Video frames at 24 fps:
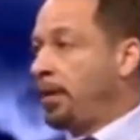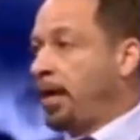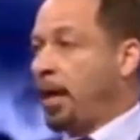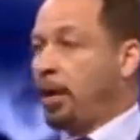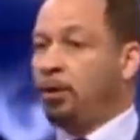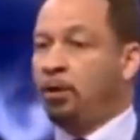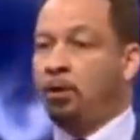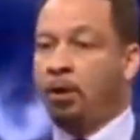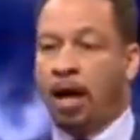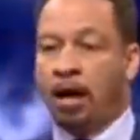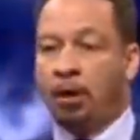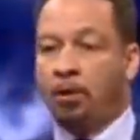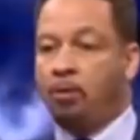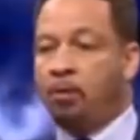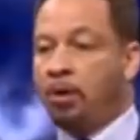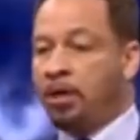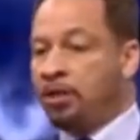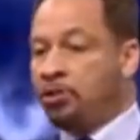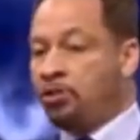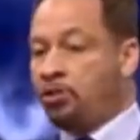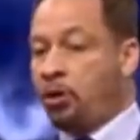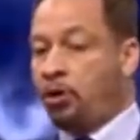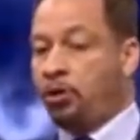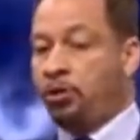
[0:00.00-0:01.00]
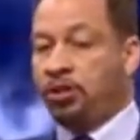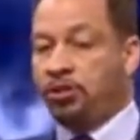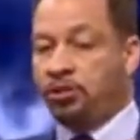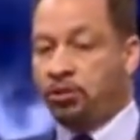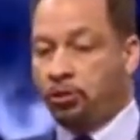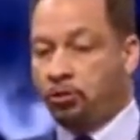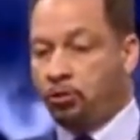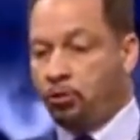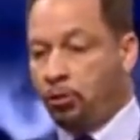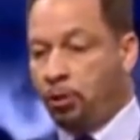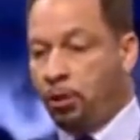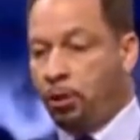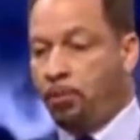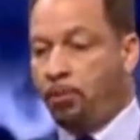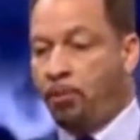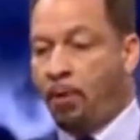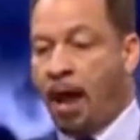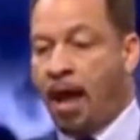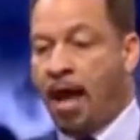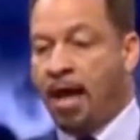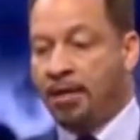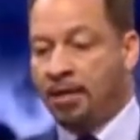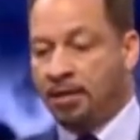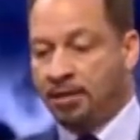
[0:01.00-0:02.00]
And I don't, I don't want to turn this into a
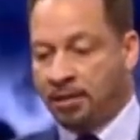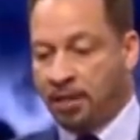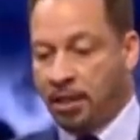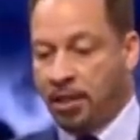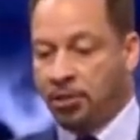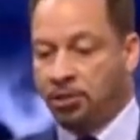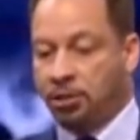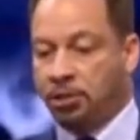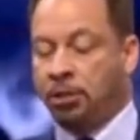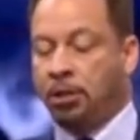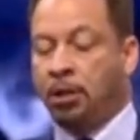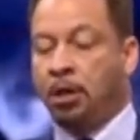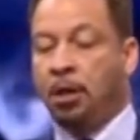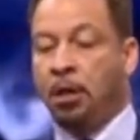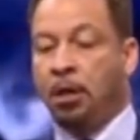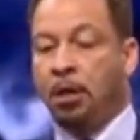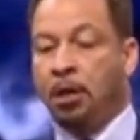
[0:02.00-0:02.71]
LeBron discussion,